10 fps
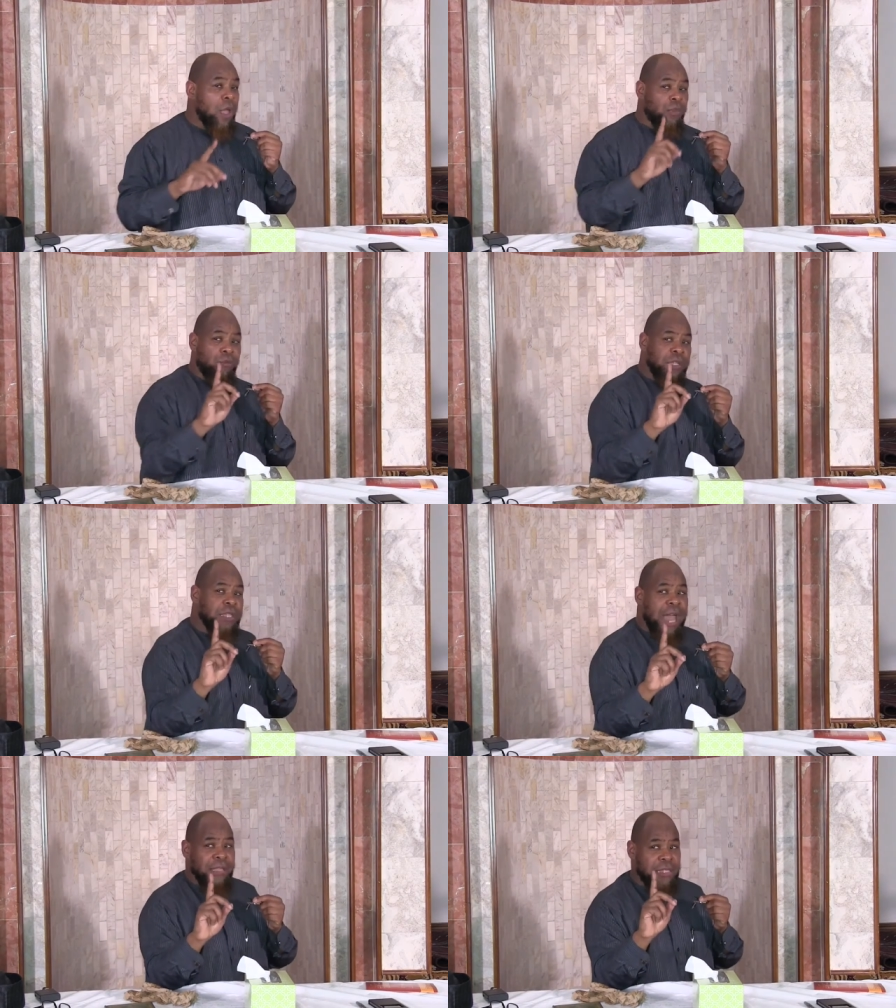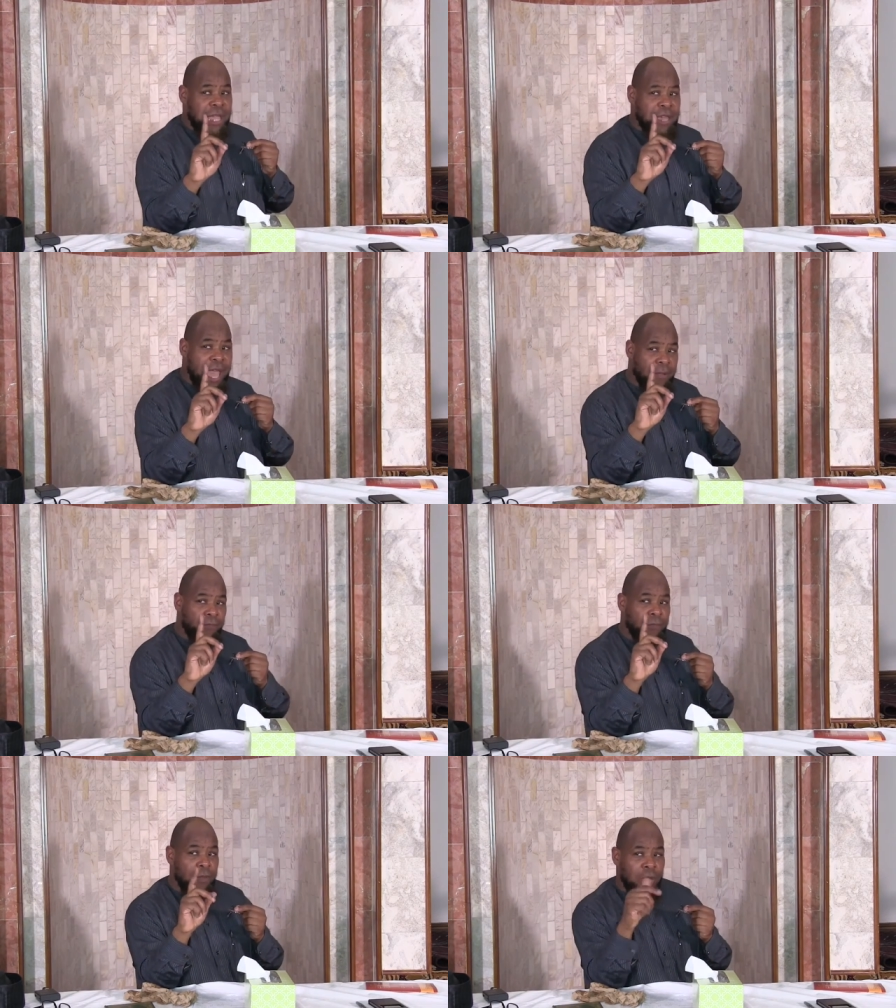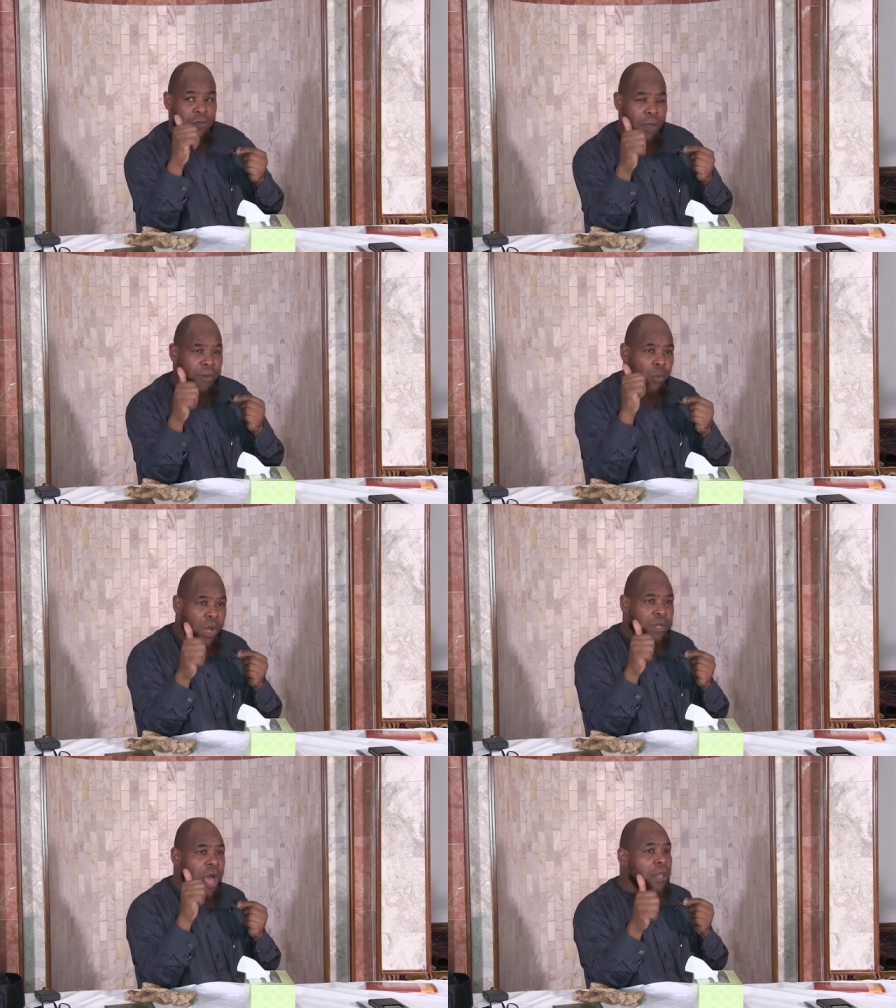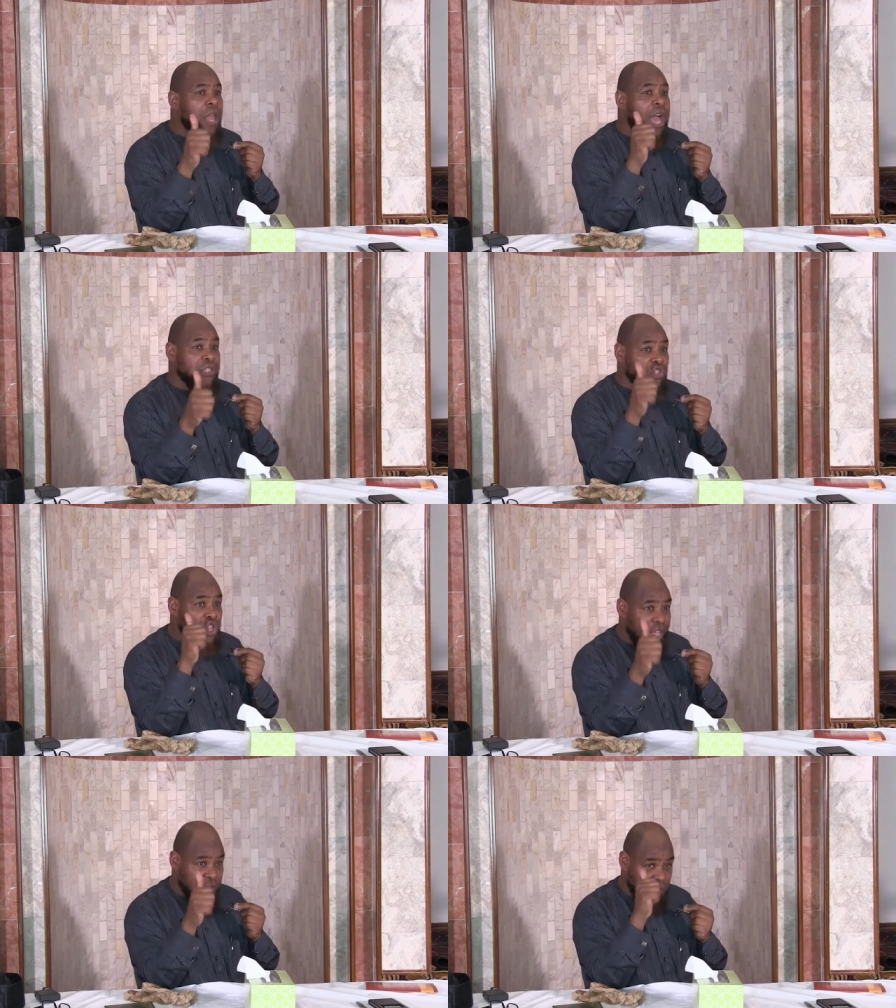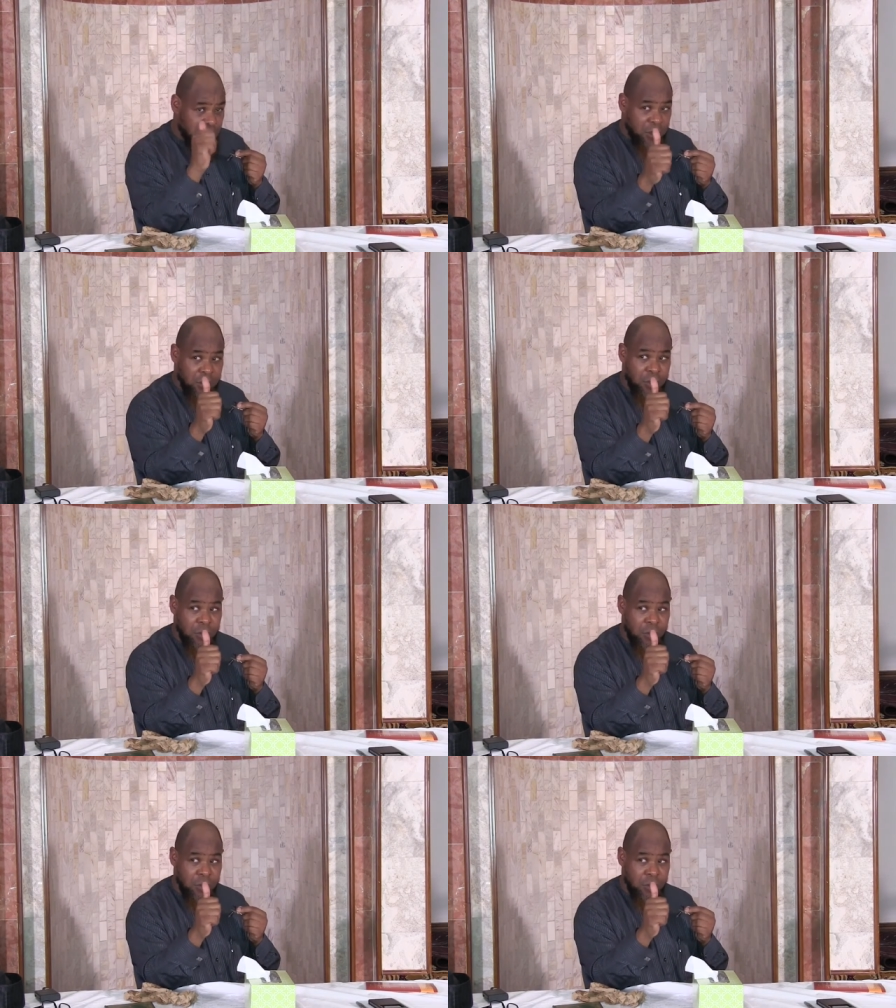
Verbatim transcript: And the reason I say that is number one, Allah is just.